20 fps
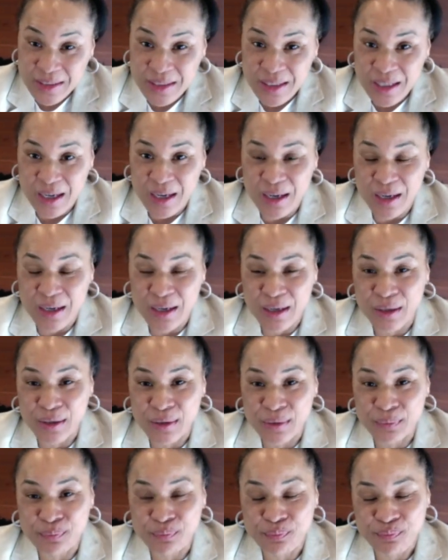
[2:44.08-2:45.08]

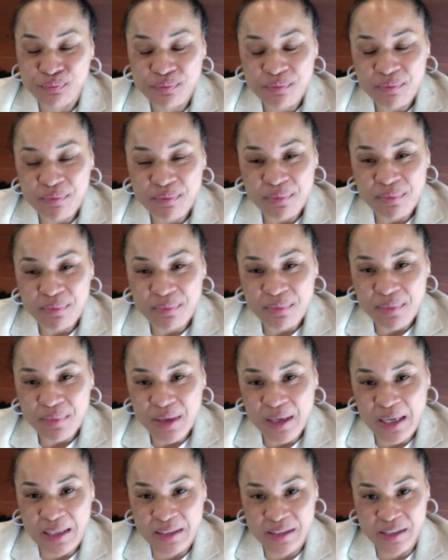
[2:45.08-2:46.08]
Um,
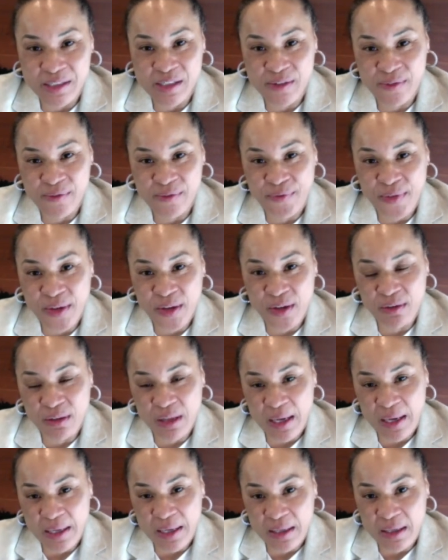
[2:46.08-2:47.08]
and I just feel
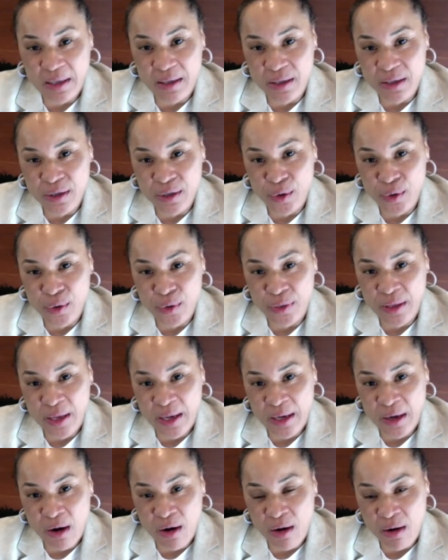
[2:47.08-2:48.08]
like you know
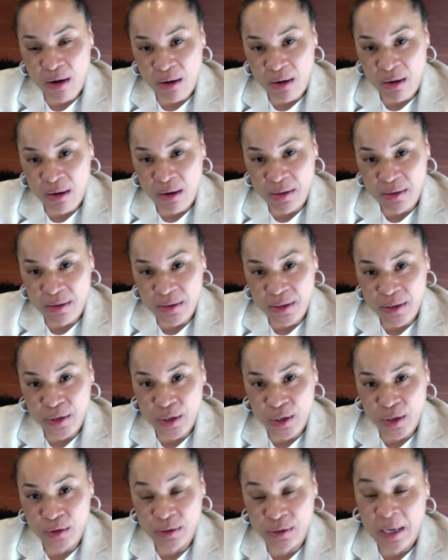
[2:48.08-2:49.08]
they are, you
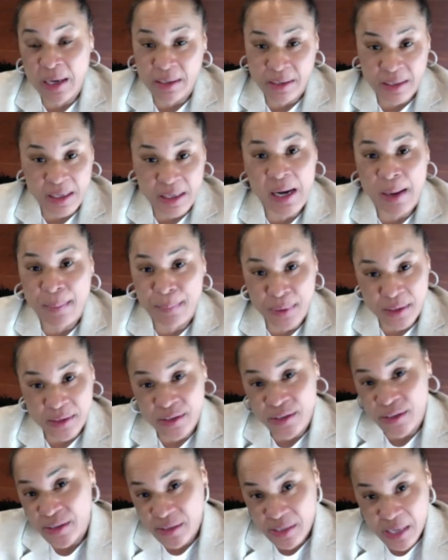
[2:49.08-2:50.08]
know, I, and I'm gonna
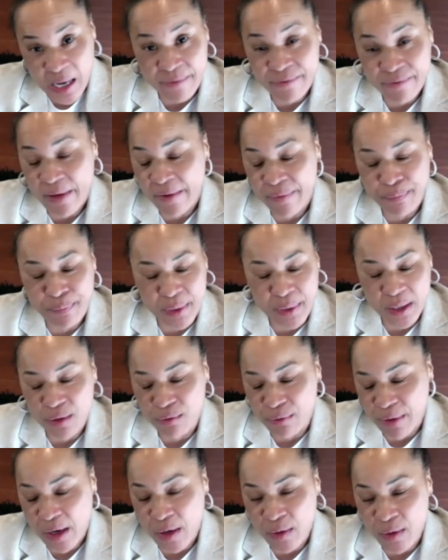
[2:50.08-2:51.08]
just I, I've been
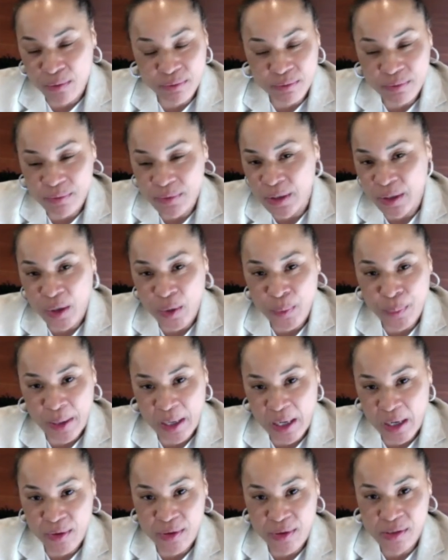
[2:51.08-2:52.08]
around you know
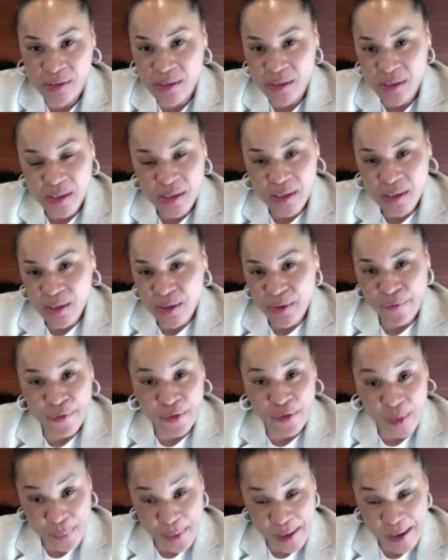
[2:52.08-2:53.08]
parents for
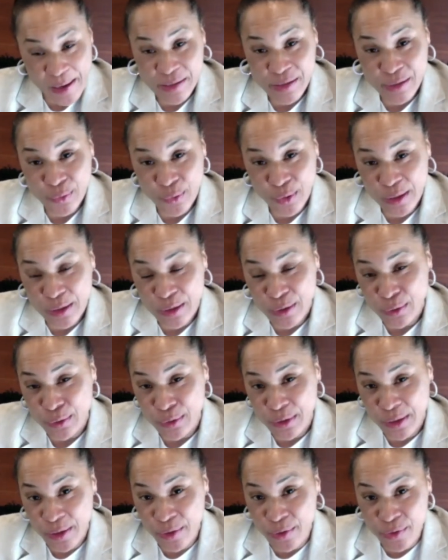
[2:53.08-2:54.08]
the past 22
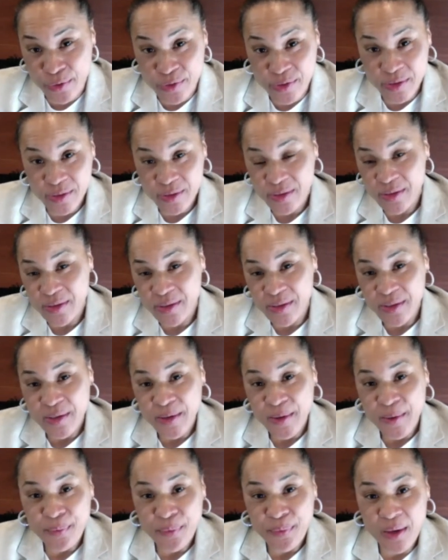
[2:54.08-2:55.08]
years,
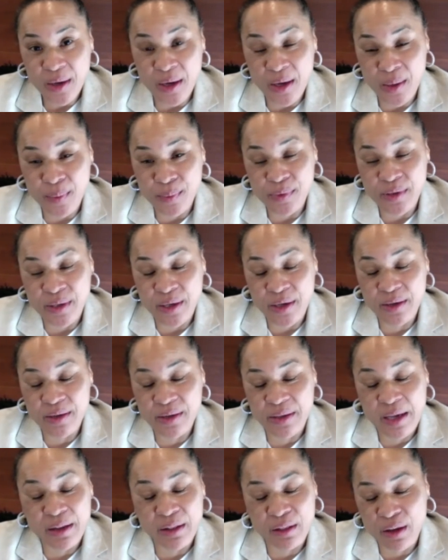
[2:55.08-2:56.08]
um, they
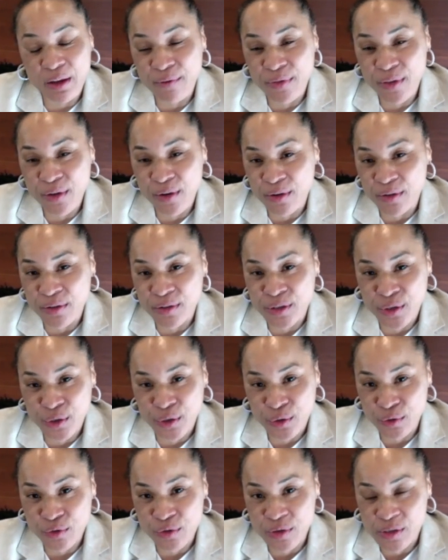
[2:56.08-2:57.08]
they love their
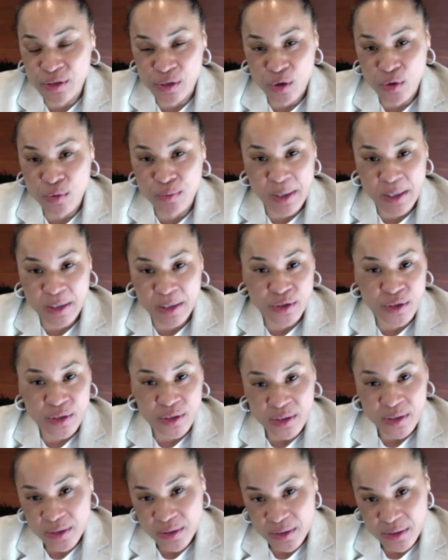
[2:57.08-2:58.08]
children so
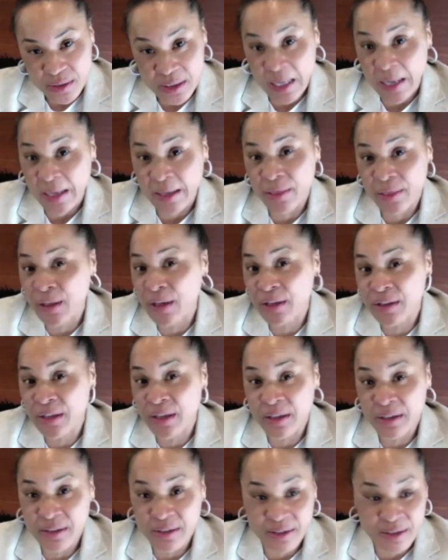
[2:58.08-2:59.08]
much, like the
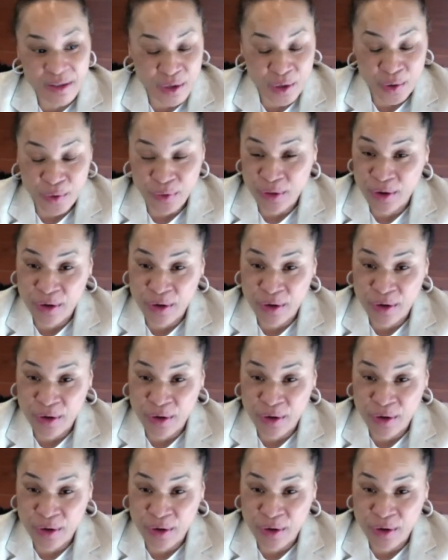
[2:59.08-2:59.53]
the you know they